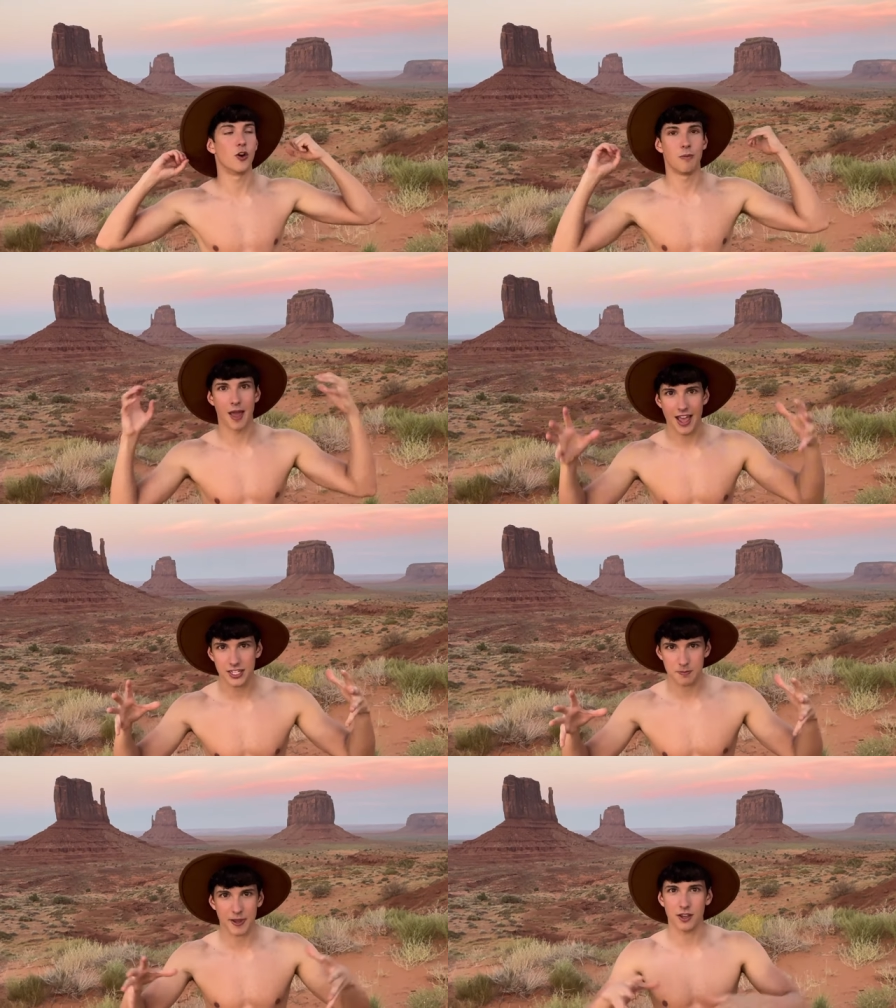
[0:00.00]
the
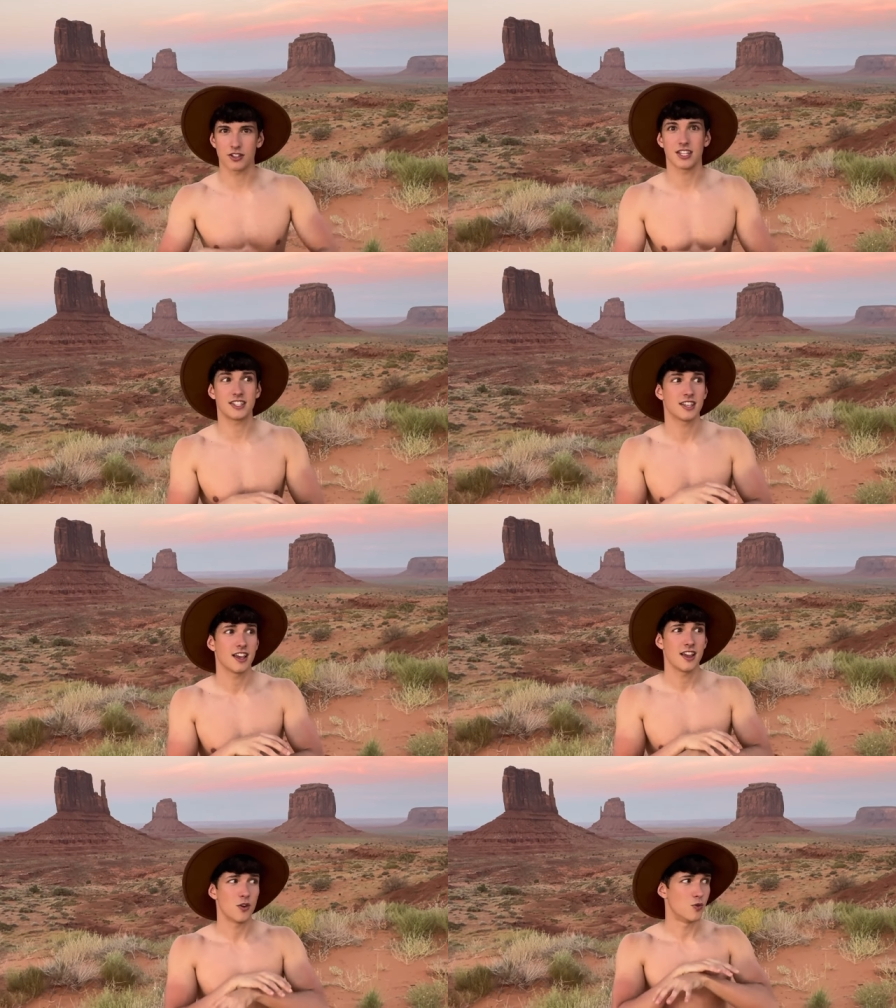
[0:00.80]
best because it's
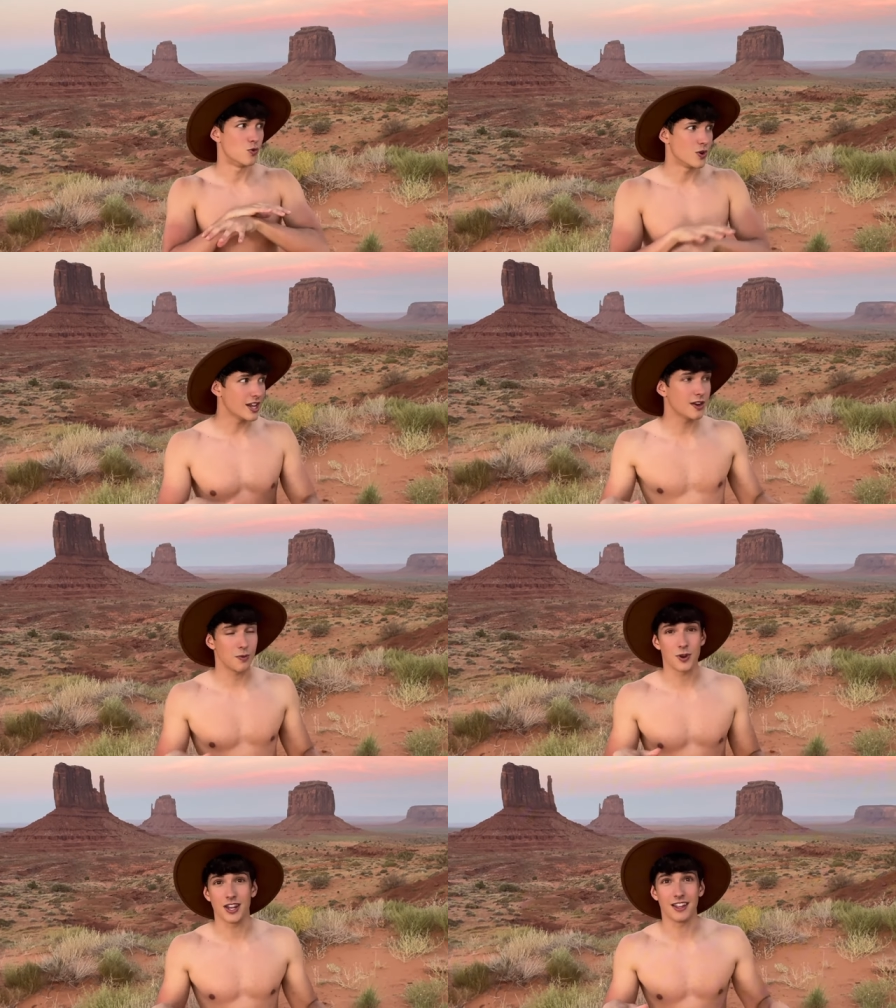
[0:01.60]
really,
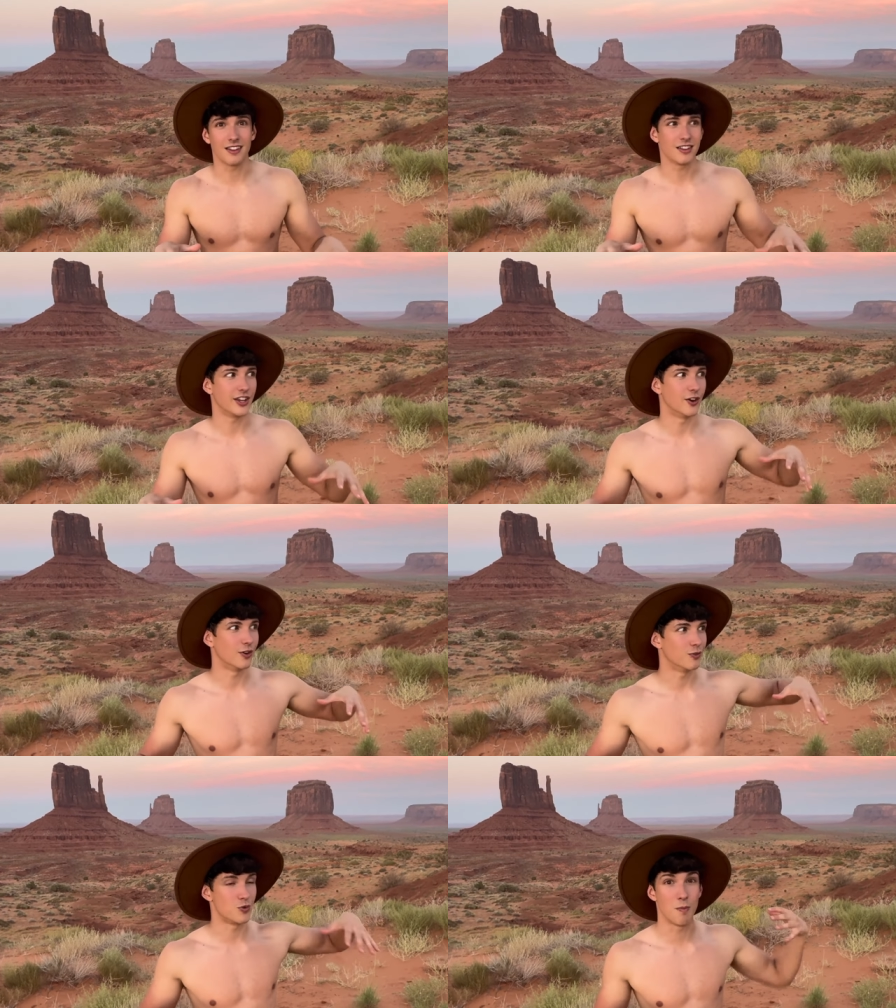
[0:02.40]
really, you
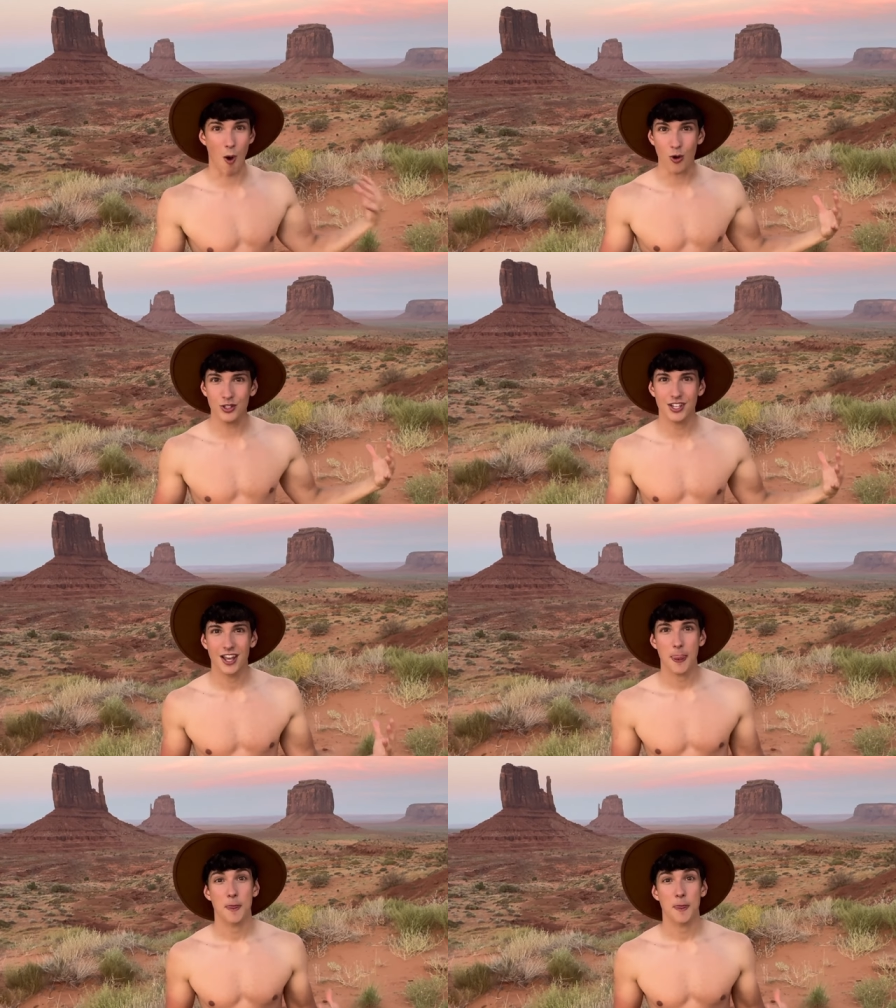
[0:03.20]
know, remote.